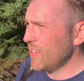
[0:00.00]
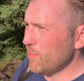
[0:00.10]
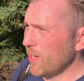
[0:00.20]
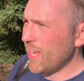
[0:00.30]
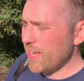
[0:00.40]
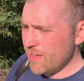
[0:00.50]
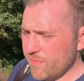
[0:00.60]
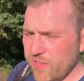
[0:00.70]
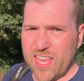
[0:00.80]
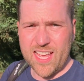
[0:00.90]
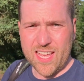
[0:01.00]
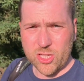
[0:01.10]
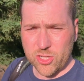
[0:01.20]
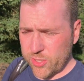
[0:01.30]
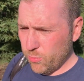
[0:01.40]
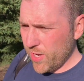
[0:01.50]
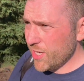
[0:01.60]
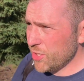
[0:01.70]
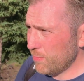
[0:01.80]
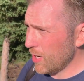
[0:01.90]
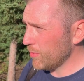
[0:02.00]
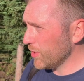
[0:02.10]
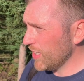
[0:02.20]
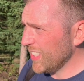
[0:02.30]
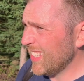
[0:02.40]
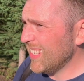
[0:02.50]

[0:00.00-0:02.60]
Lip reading: I'm gonna have a look at a wedge, probably